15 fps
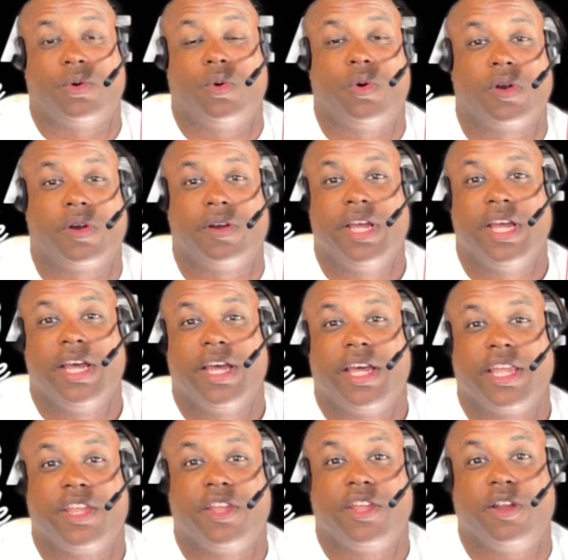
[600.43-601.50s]
or
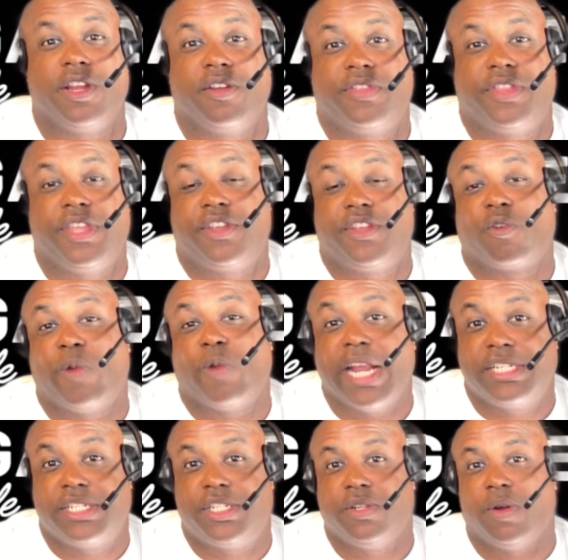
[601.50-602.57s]
you think your
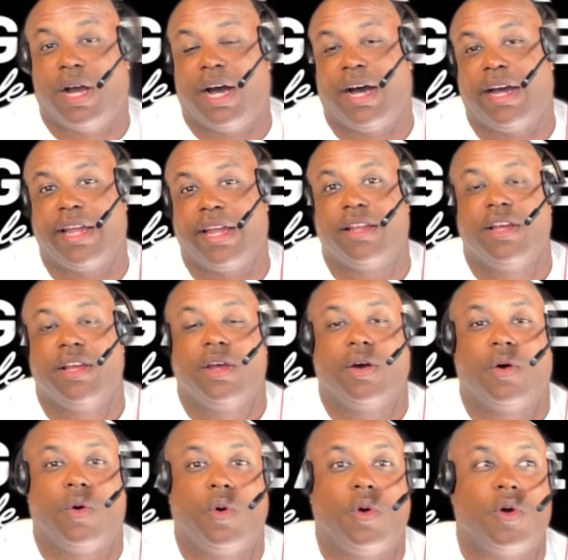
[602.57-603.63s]
rate's too high,
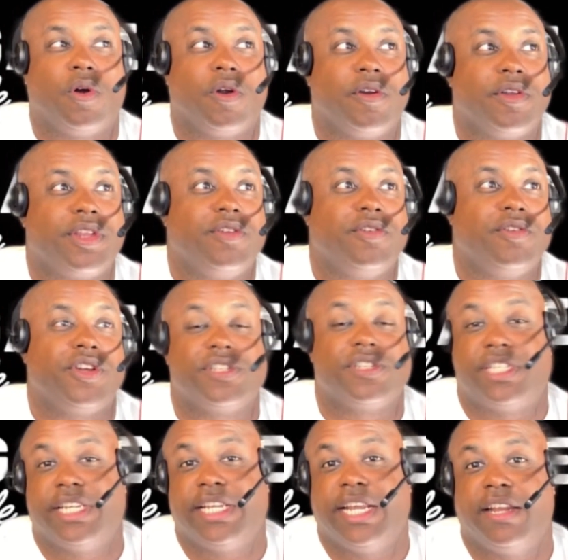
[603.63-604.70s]
or you're
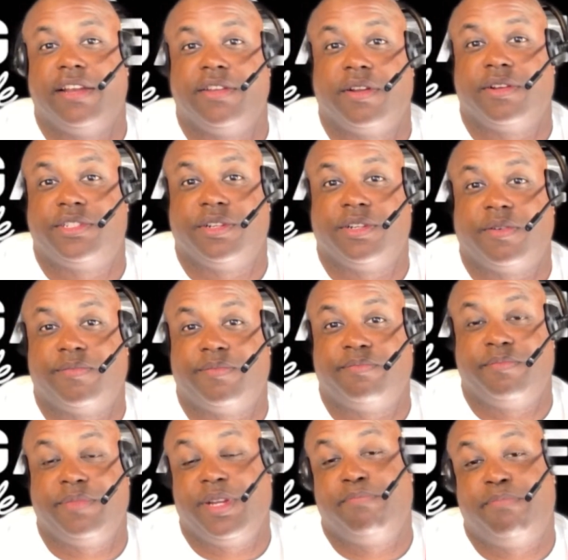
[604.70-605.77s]
seeing that
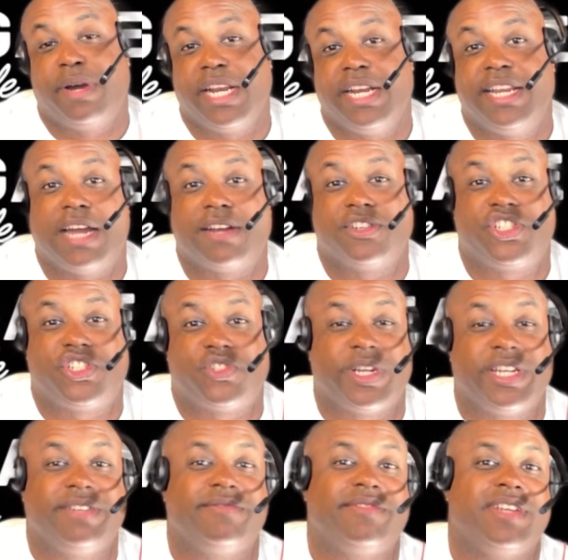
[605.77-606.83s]
your buddy down the
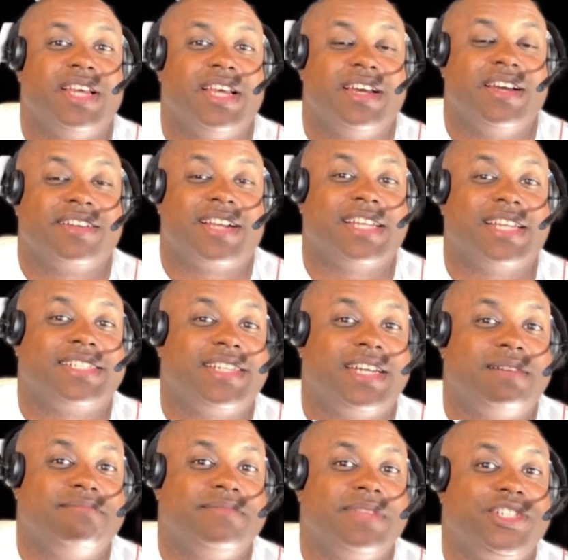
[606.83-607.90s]
street got
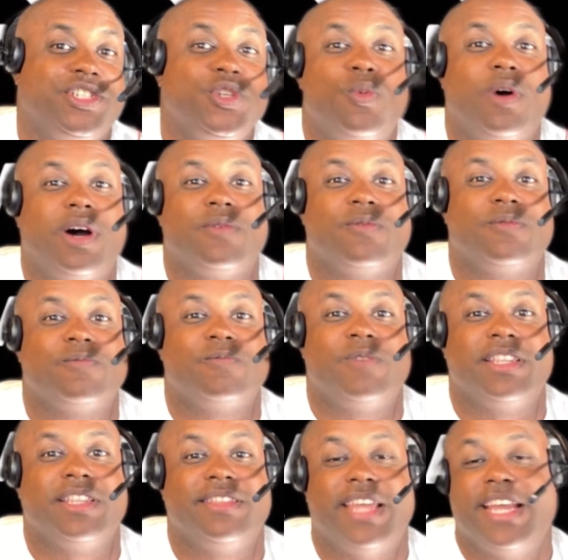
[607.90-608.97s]
something that you want
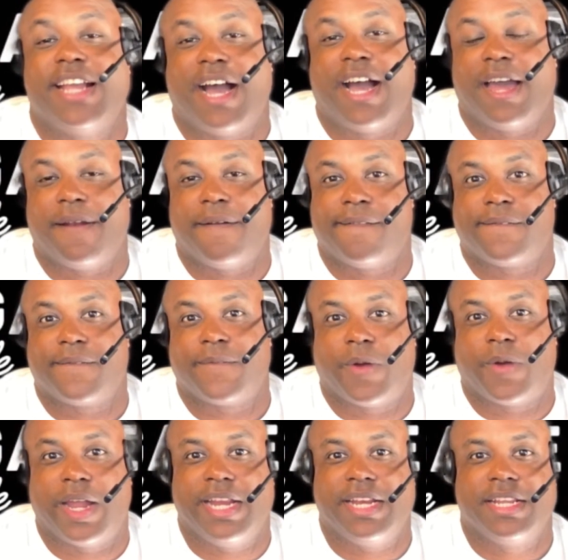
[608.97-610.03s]
what they got,
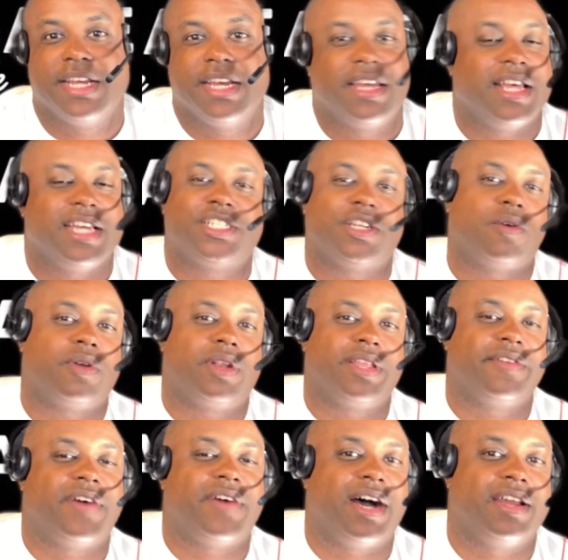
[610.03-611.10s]
right? That's totally
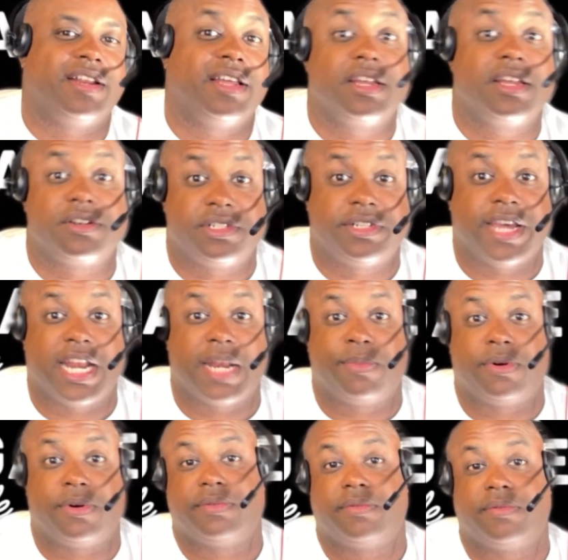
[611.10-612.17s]
fine and
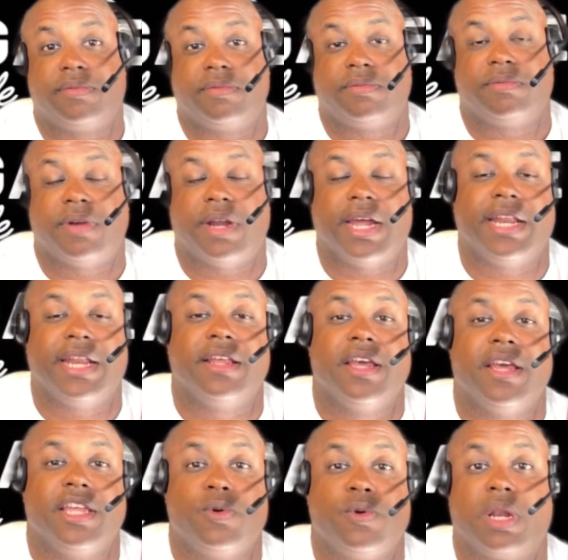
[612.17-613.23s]
understandable, right?
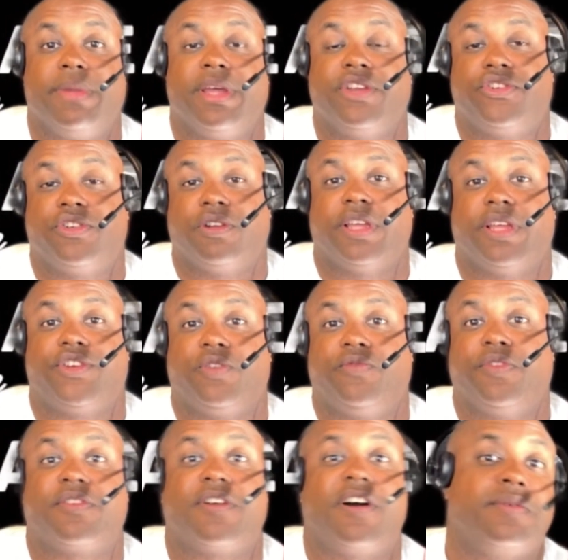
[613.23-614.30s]
You want to make sure that you
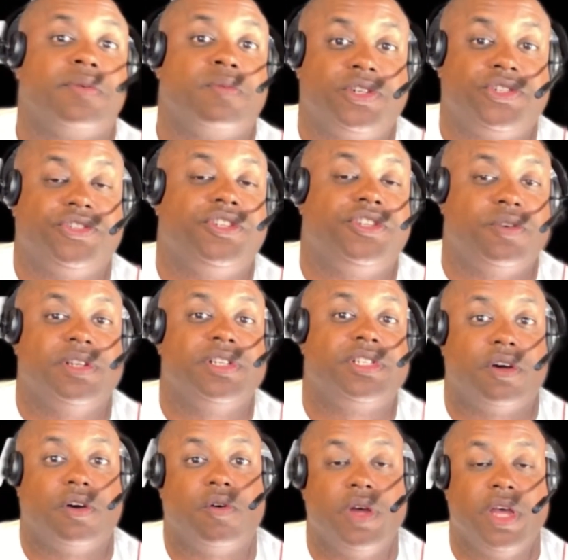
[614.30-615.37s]
feel comfortable with what you're doing,
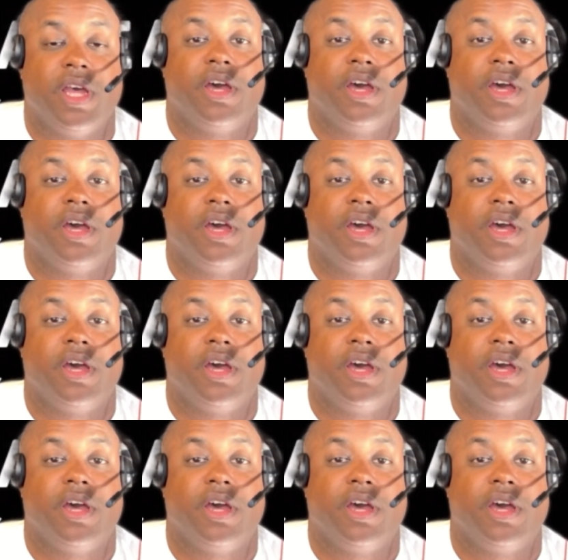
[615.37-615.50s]
so